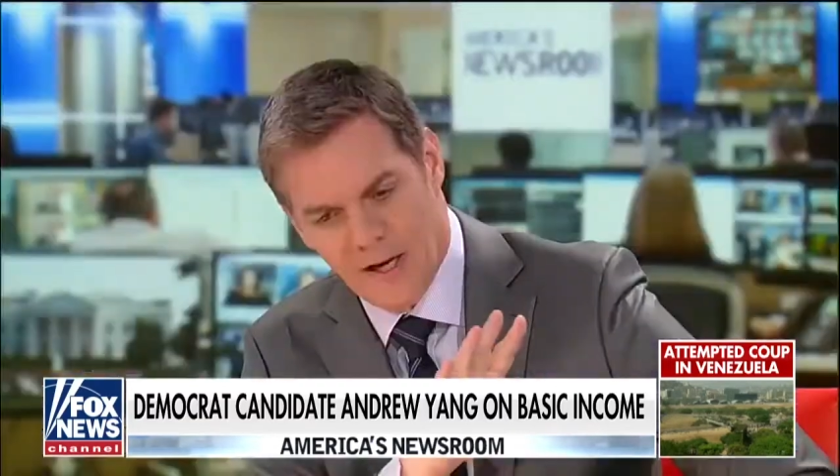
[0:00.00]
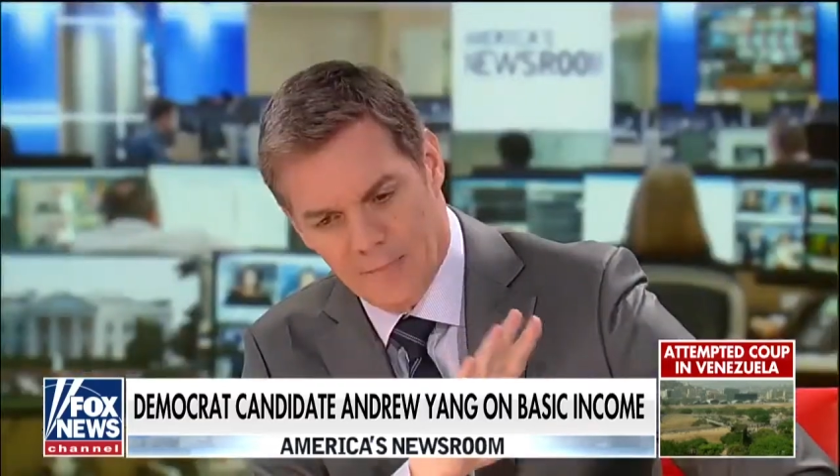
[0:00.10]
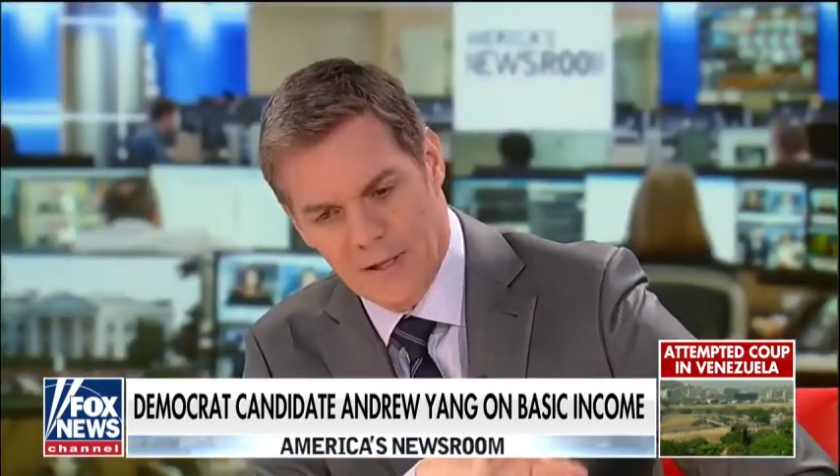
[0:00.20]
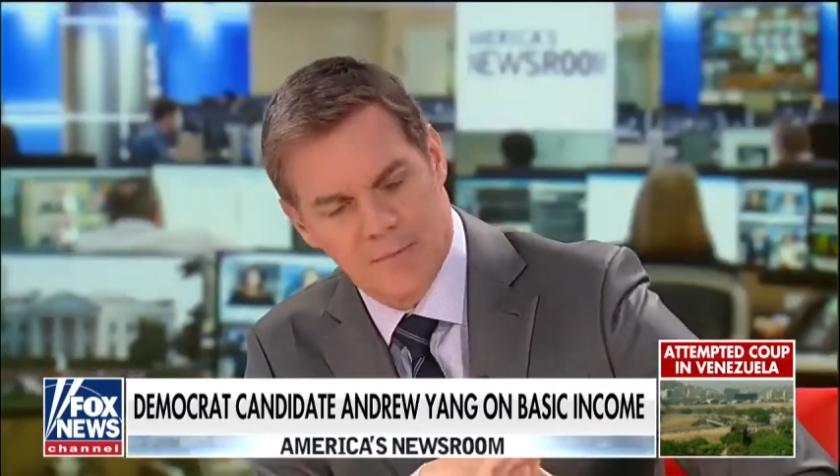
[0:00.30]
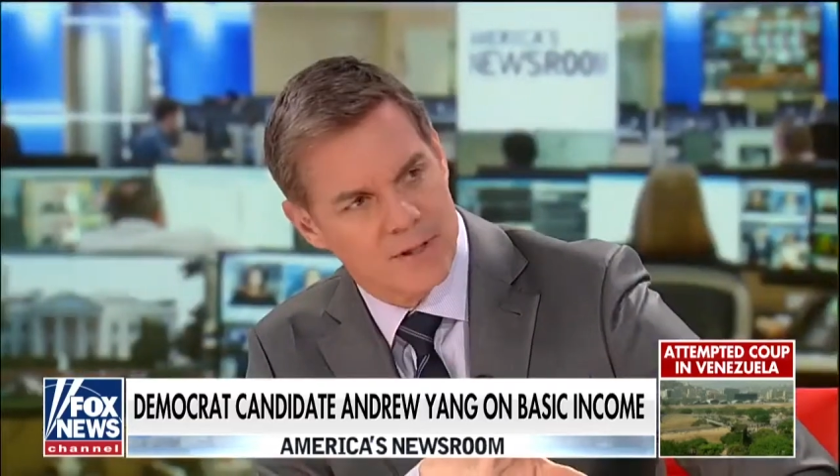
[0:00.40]
how
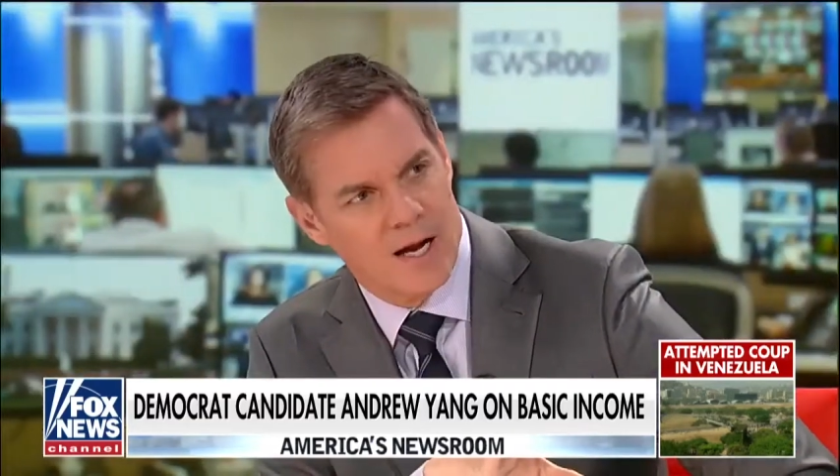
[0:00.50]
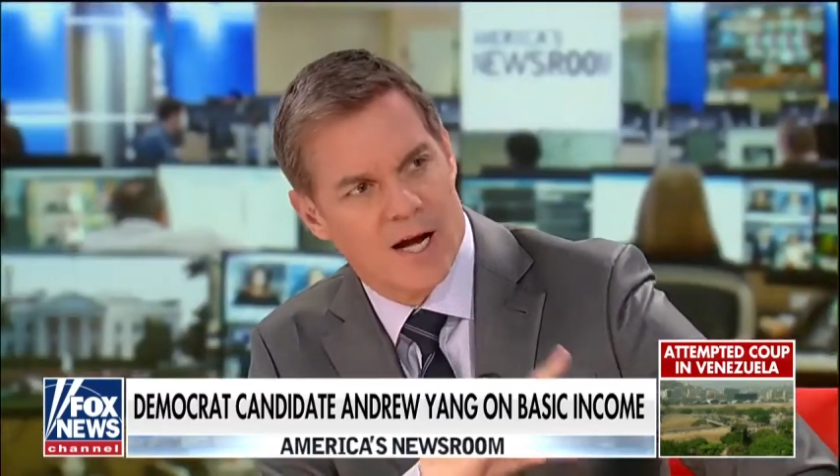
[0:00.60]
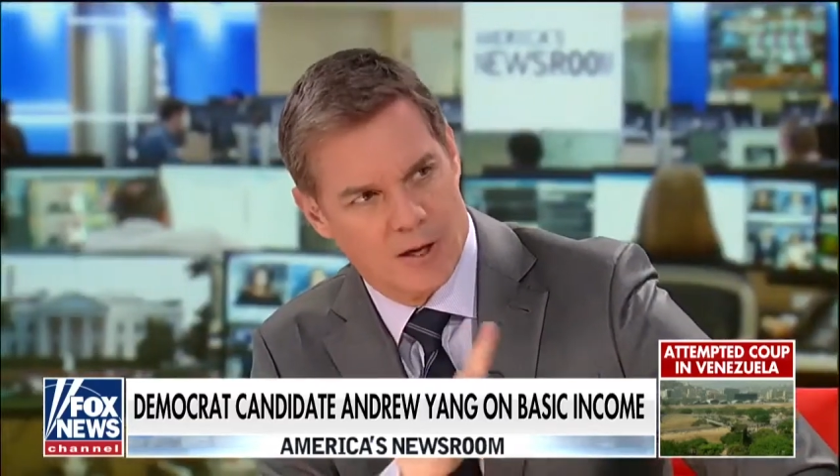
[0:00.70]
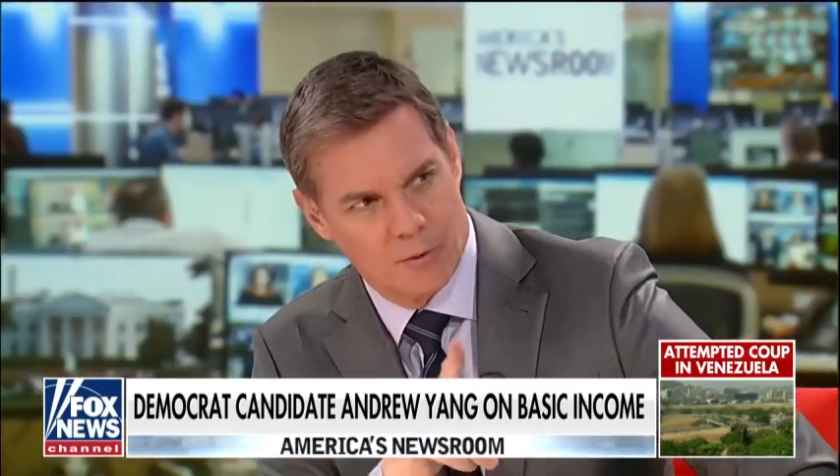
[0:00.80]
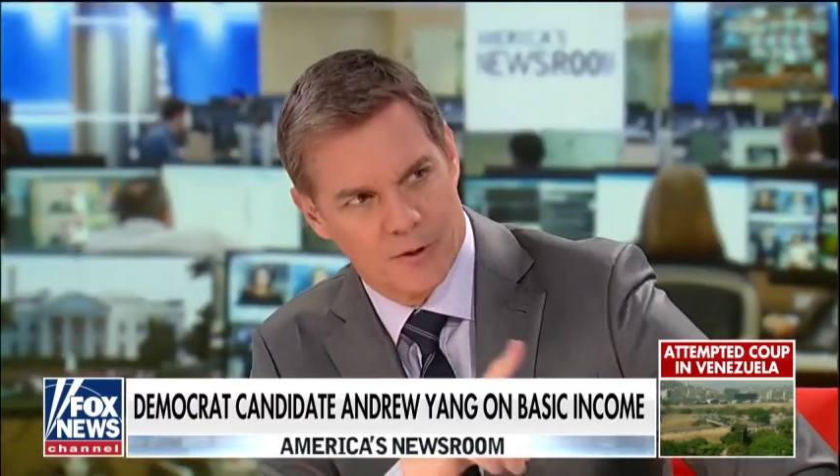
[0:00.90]
people in
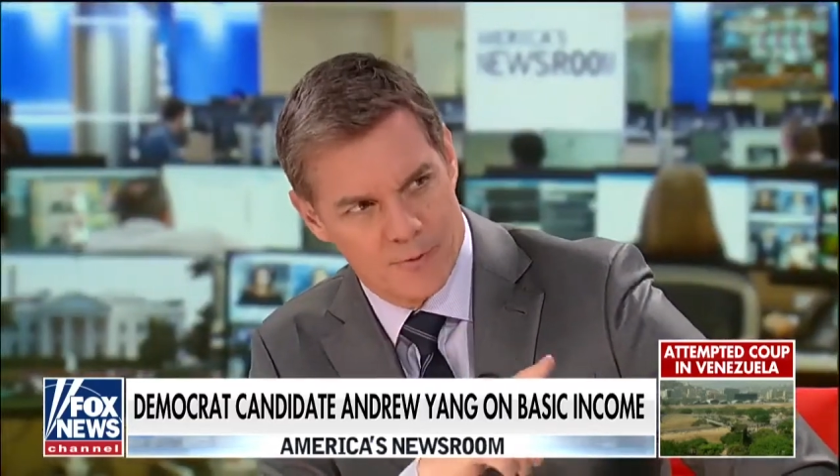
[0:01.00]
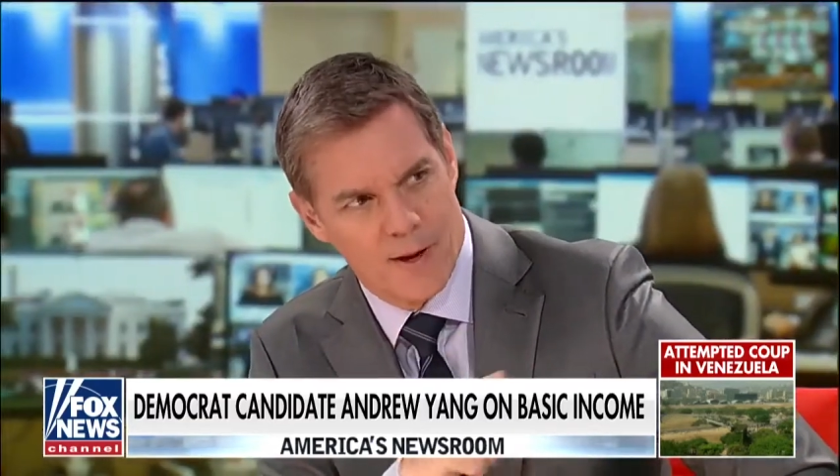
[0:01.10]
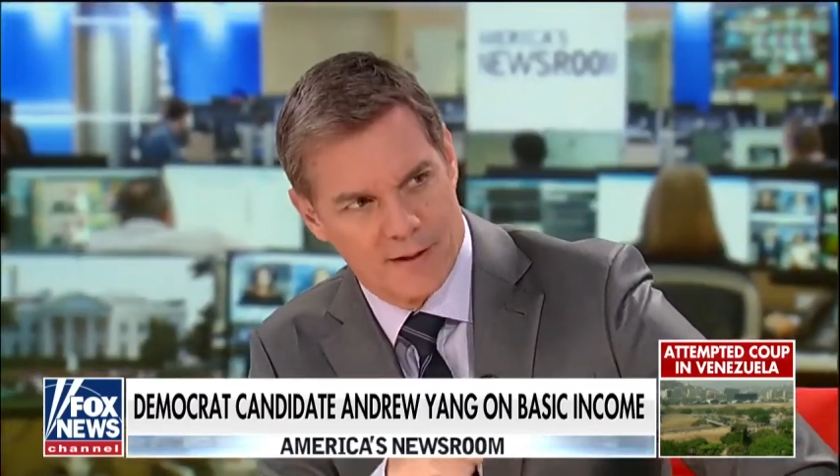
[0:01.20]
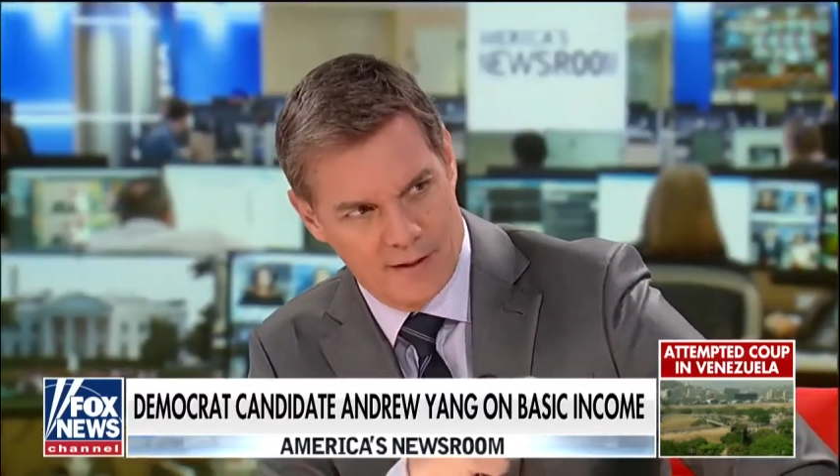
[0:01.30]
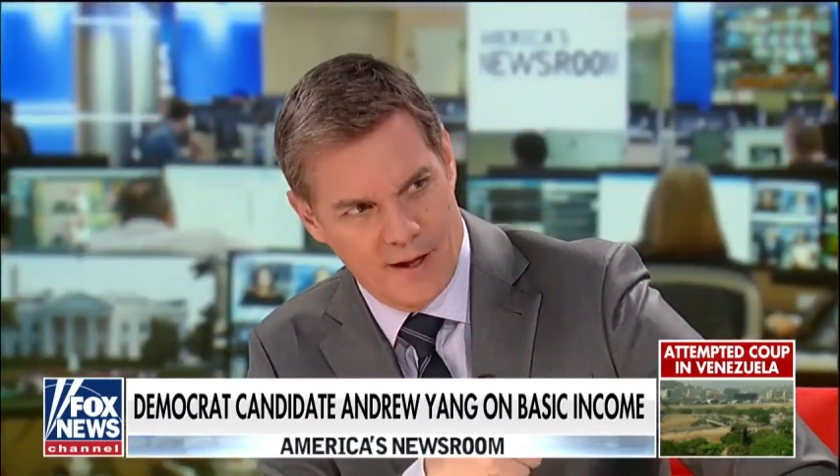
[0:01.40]
Iowa
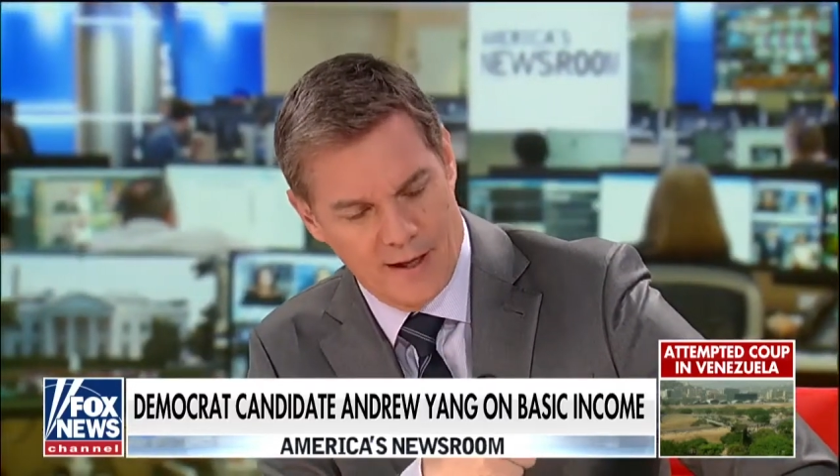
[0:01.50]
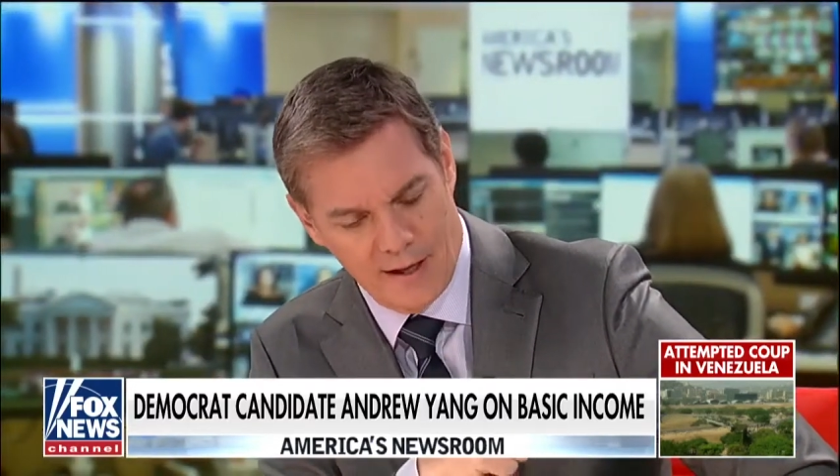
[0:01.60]
respond to that,